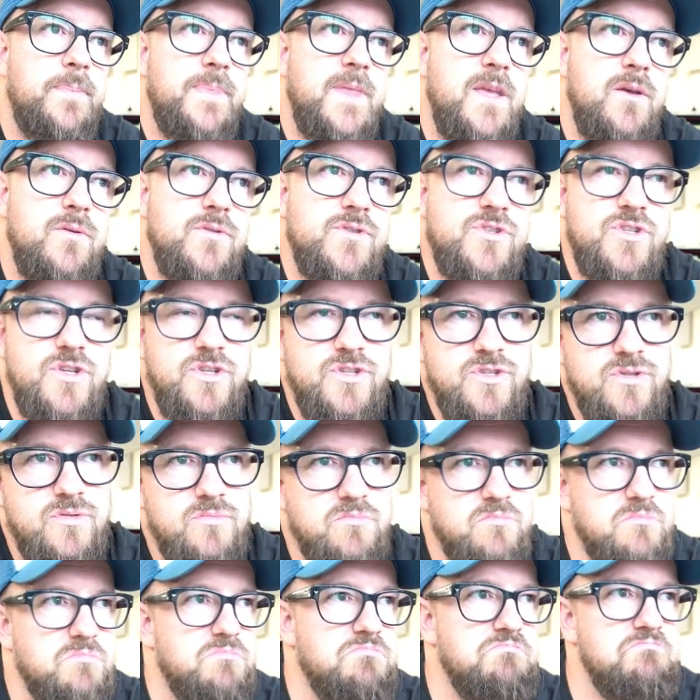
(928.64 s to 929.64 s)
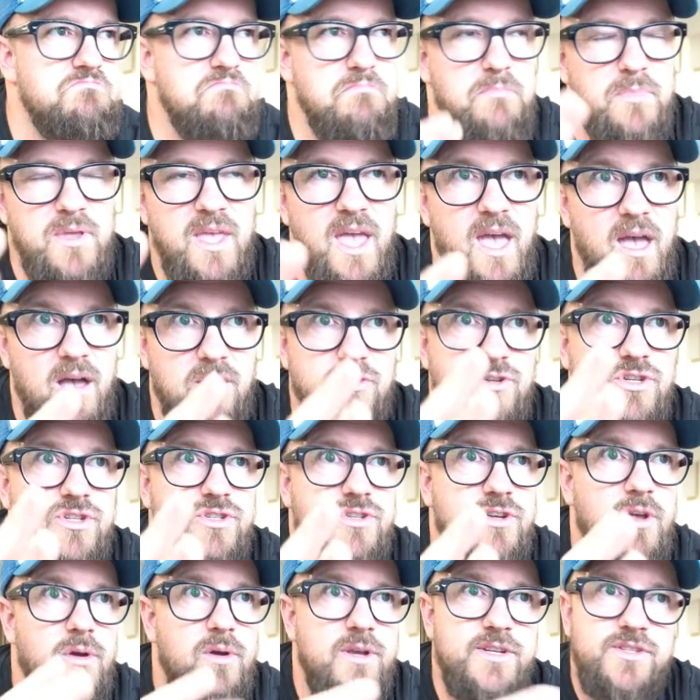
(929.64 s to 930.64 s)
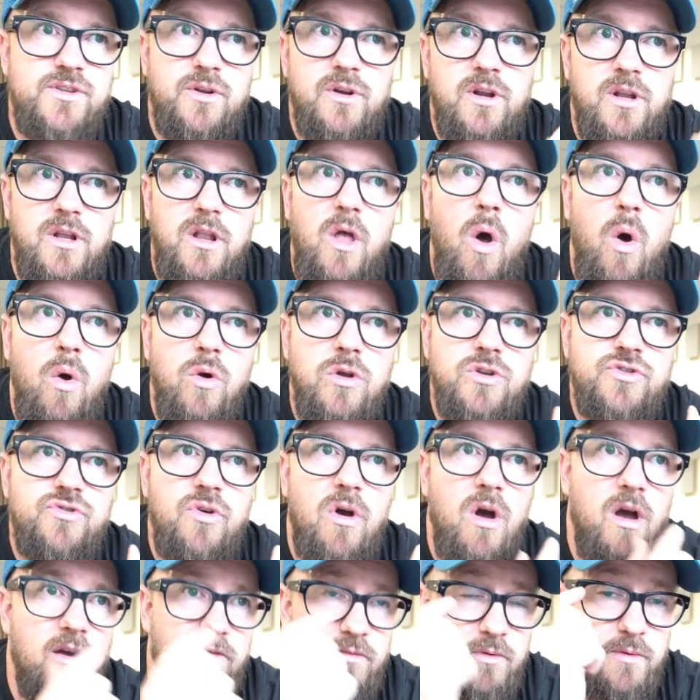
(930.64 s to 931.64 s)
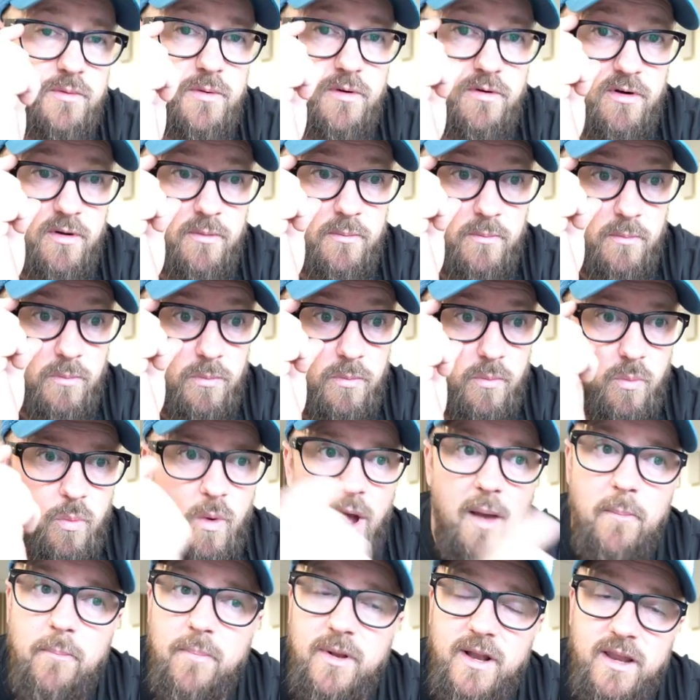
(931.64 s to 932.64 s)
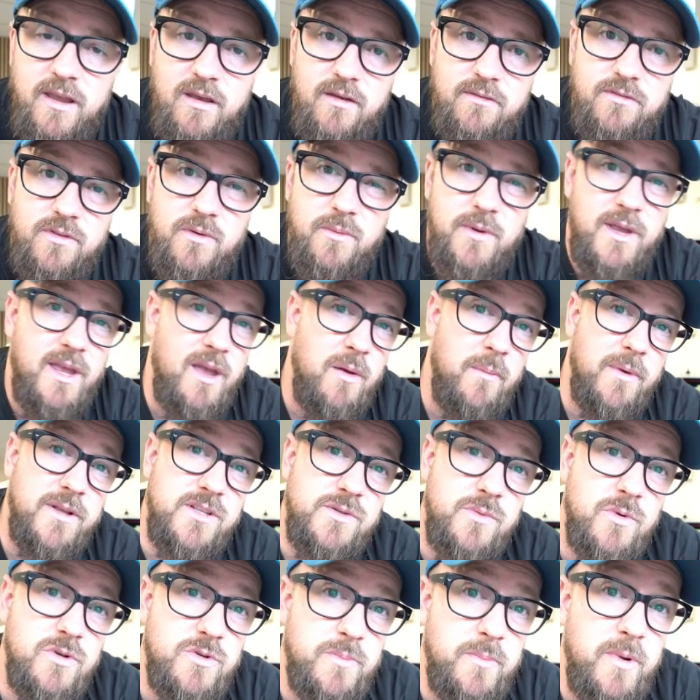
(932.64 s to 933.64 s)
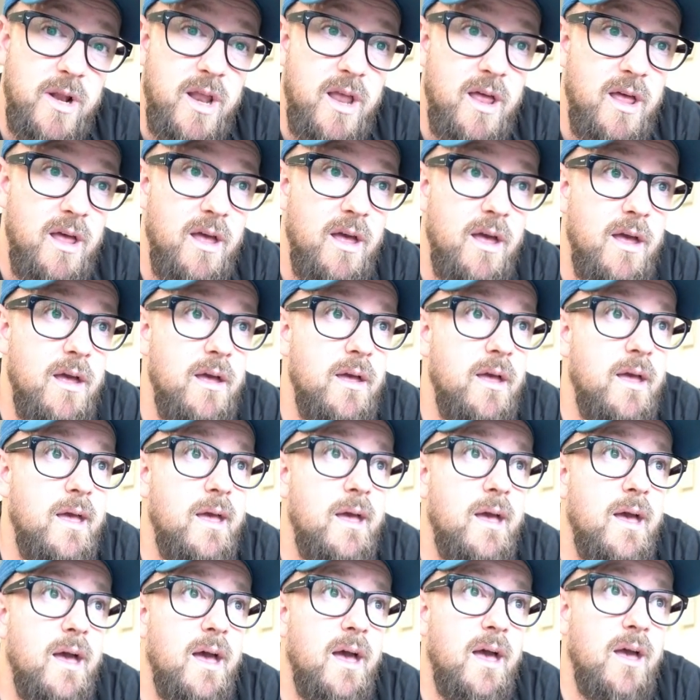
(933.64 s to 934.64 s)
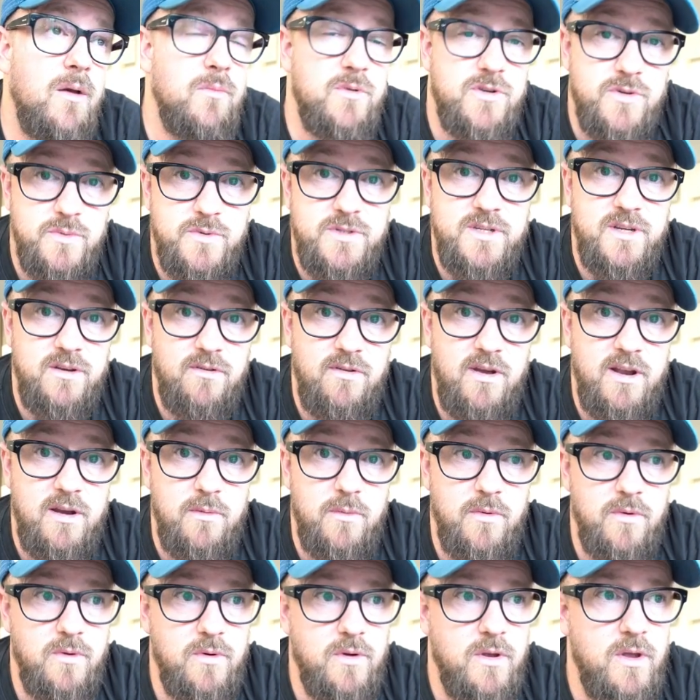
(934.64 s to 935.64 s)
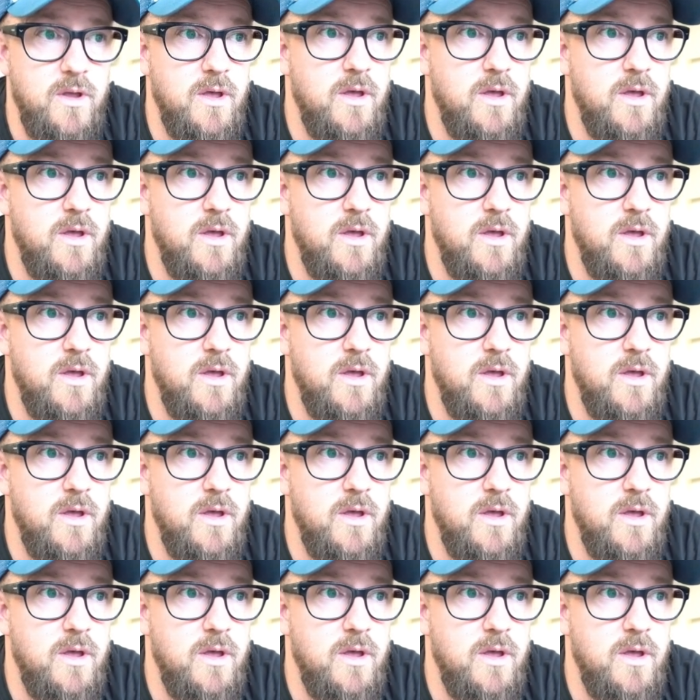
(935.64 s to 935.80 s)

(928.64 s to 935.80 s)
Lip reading: It was just, I just noticed on a long drive. We were at Wembley over the weekend, went to watch Blur, which was incredible.